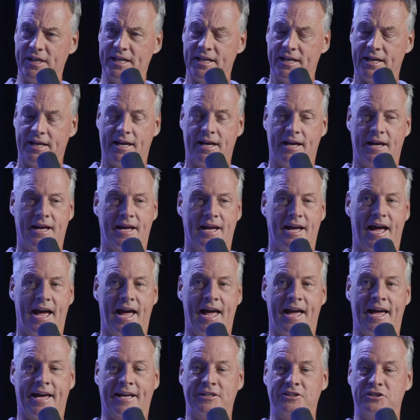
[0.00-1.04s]
Mm
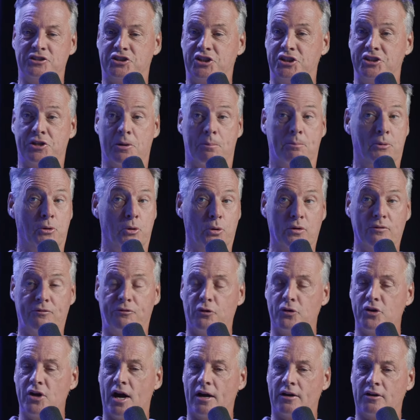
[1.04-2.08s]
-hmm. And she's a
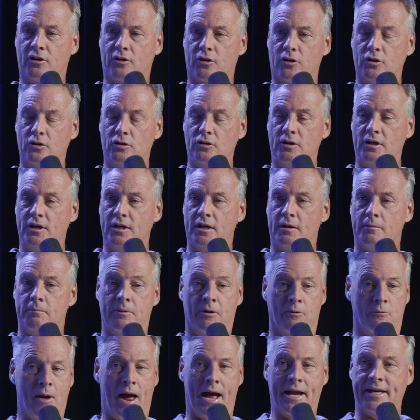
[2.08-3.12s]
beautiful young girl,
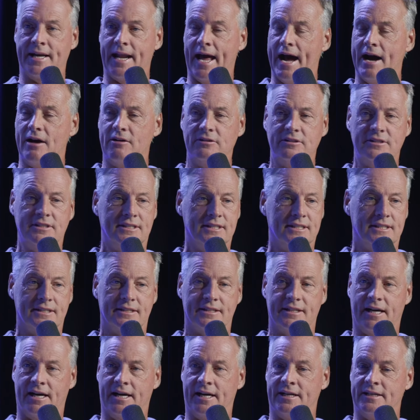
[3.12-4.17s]
but right now,
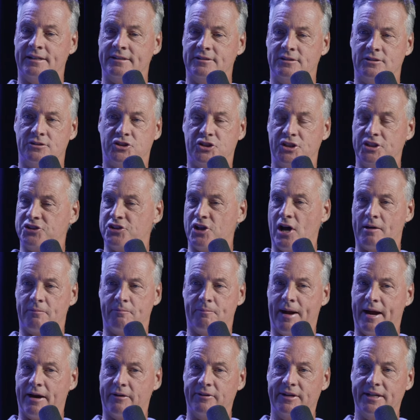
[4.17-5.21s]
uh, she's not
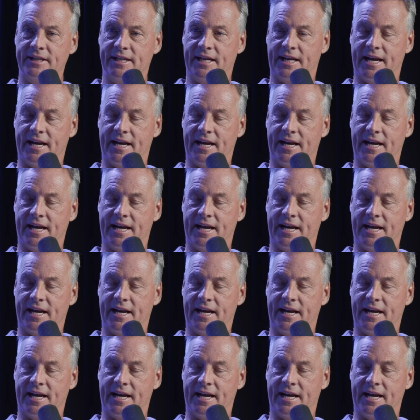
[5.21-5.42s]
married.